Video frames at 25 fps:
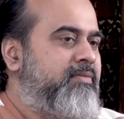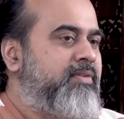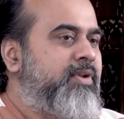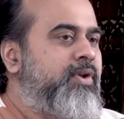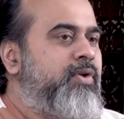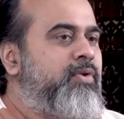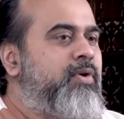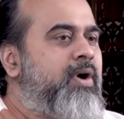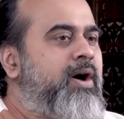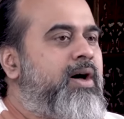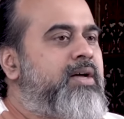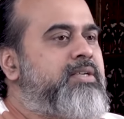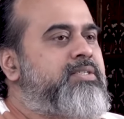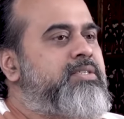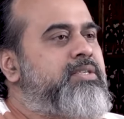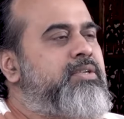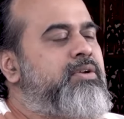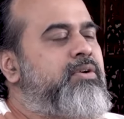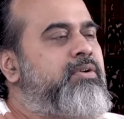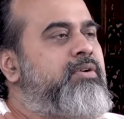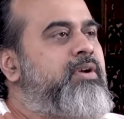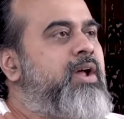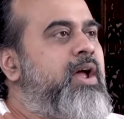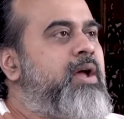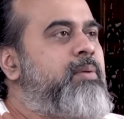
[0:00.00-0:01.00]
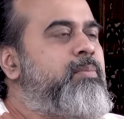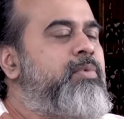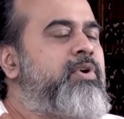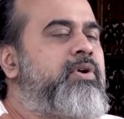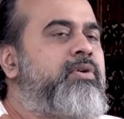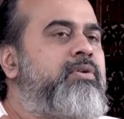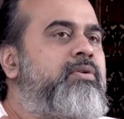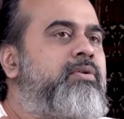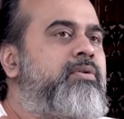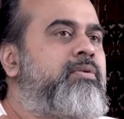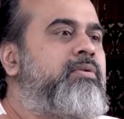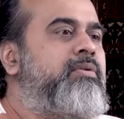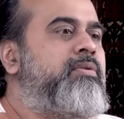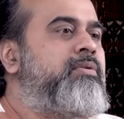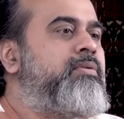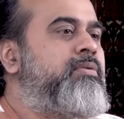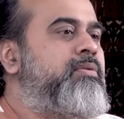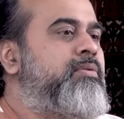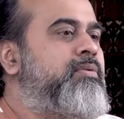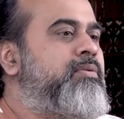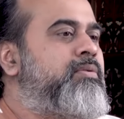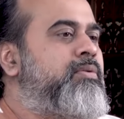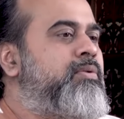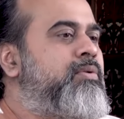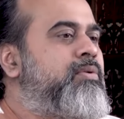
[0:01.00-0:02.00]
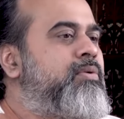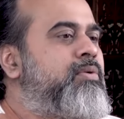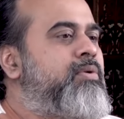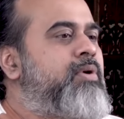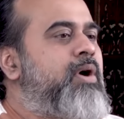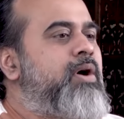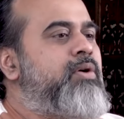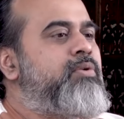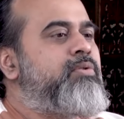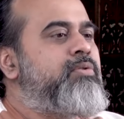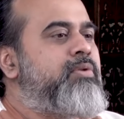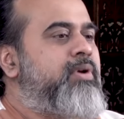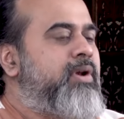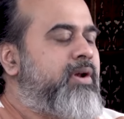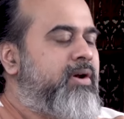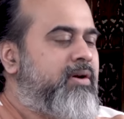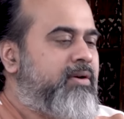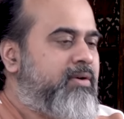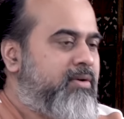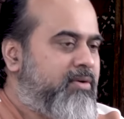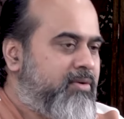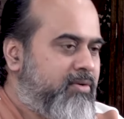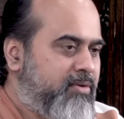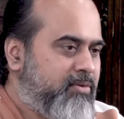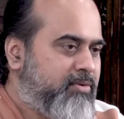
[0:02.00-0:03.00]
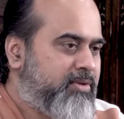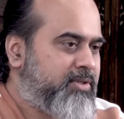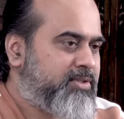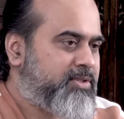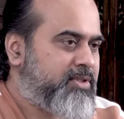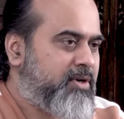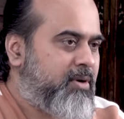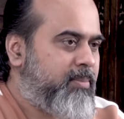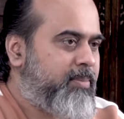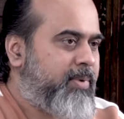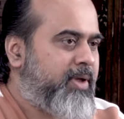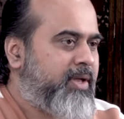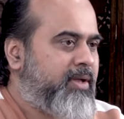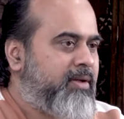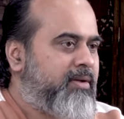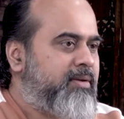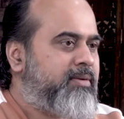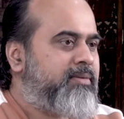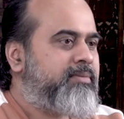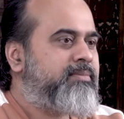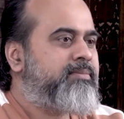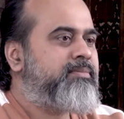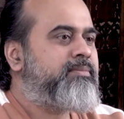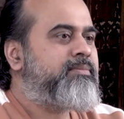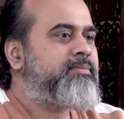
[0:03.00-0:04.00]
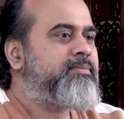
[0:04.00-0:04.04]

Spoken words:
Will you ask your diamond to go out and do the shopping?